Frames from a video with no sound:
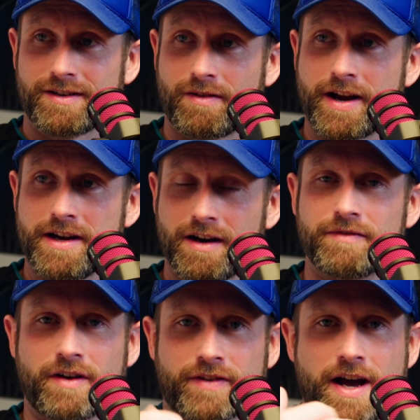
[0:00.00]
right
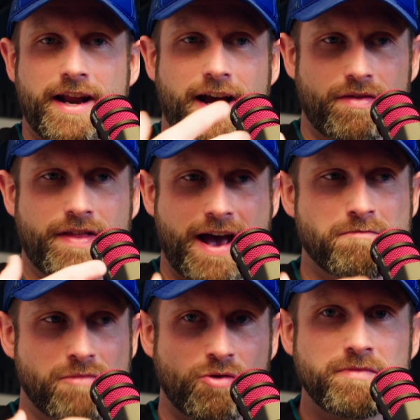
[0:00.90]
of, of kind of how that
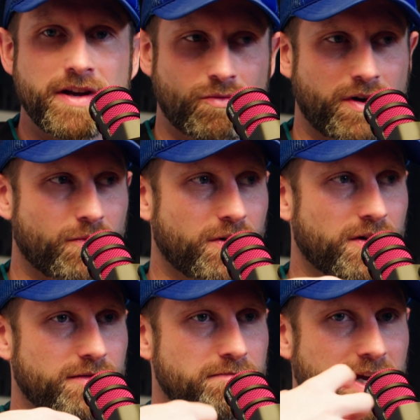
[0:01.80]
moment where
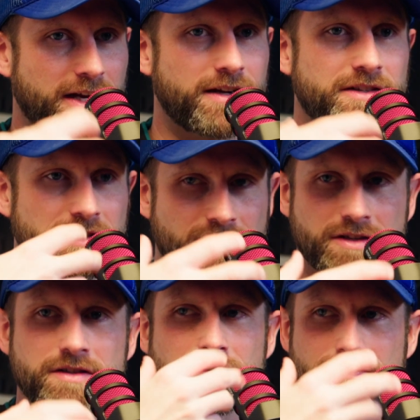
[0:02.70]
we're making a
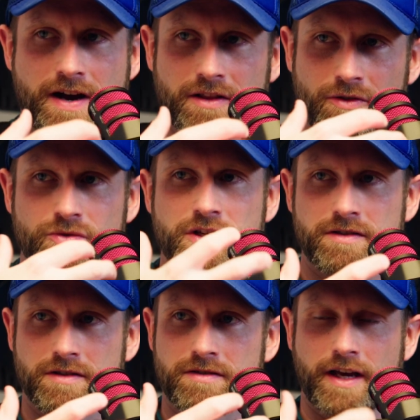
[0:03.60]
decision to follow
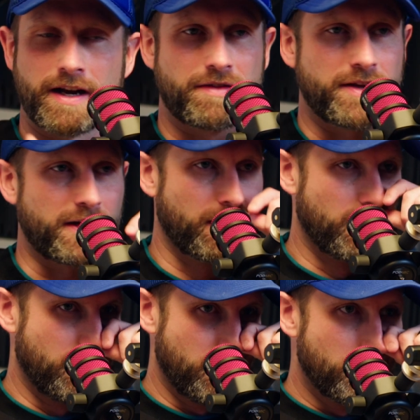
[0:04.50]
jesus and i think
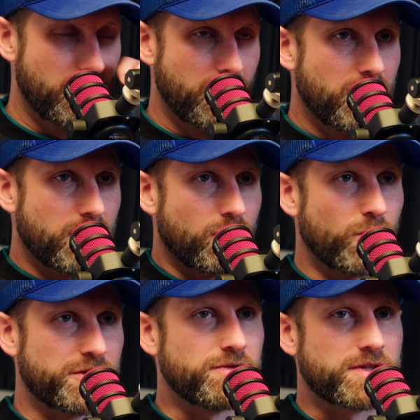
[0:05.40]

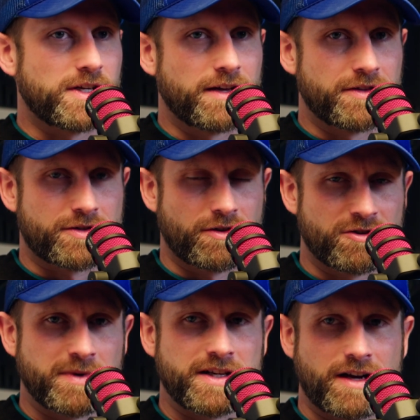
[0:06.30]
what you see in the
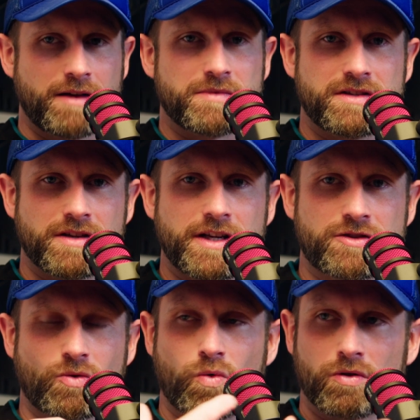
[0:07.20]
church many times is that
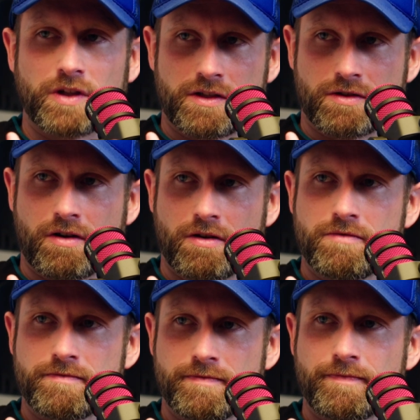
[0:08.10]
it's a worldly
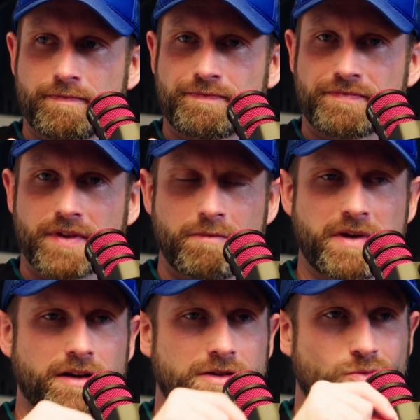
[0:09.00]
sorrow
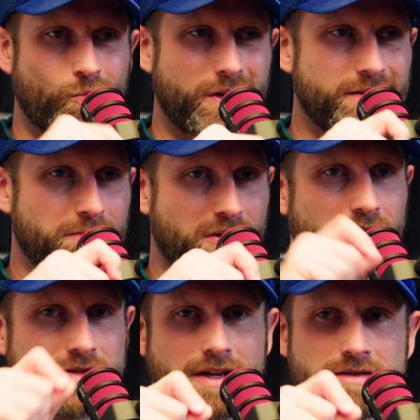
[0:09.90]
because what
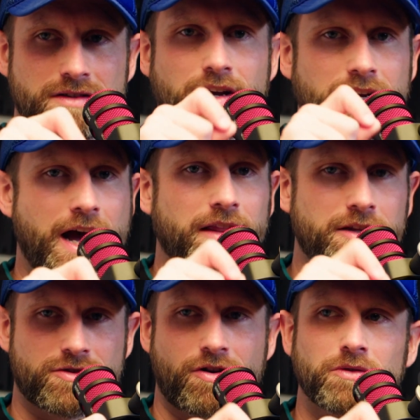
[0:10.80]
paul says is a godly
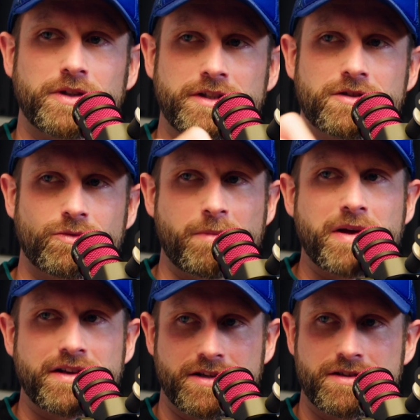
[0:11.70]
sorrow leads to
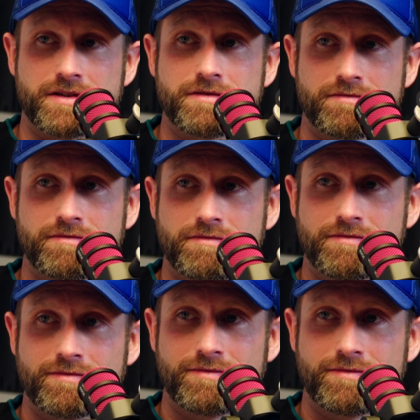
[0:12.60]
repentance mm.